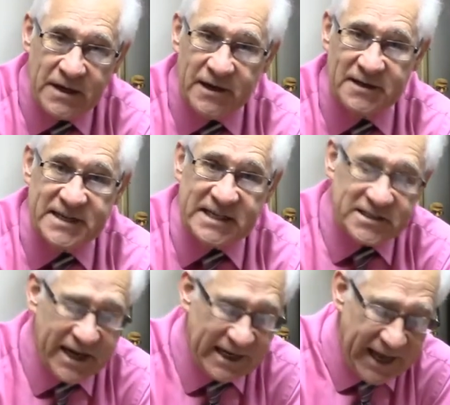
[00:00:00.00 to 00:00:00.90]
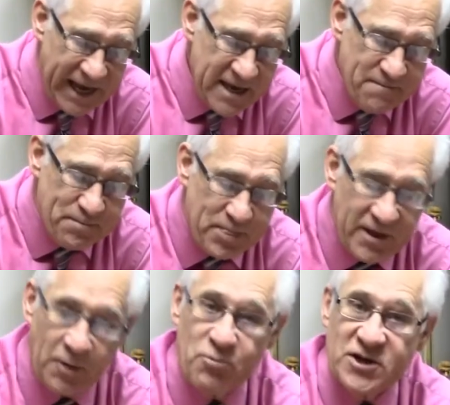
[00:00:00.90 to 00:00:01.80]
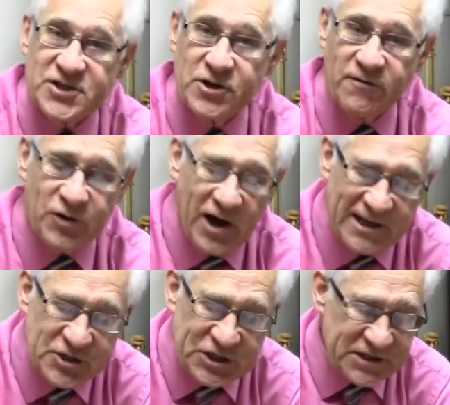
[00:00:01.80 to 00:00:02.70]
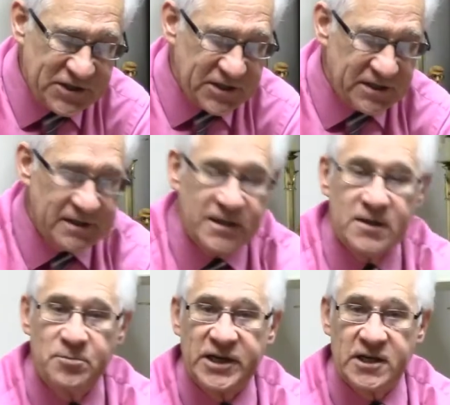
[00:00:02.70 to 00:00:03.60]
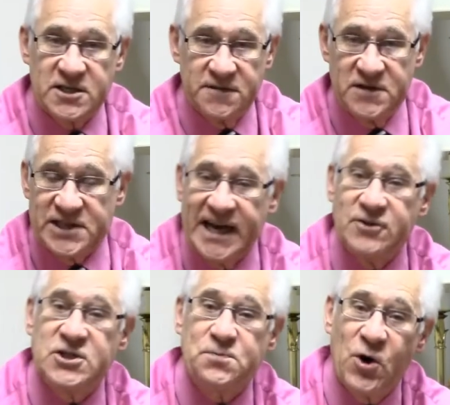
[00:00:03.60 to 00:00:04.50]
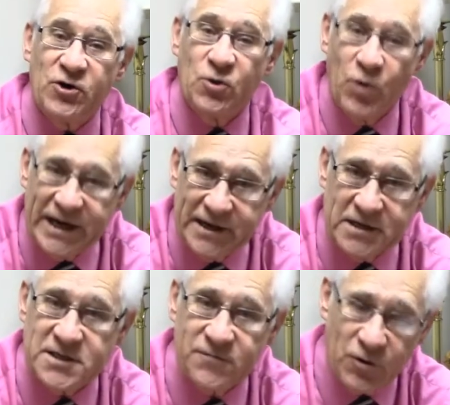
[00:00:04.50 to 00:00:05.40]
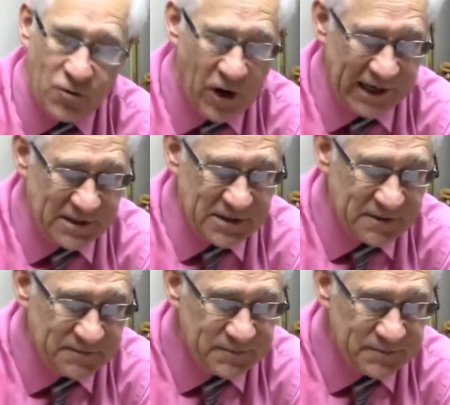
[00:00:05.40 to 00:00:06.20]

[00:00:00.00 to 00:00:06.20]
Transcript: a detainee, a prisoner of conscience, because of his outspoken witness for Christ.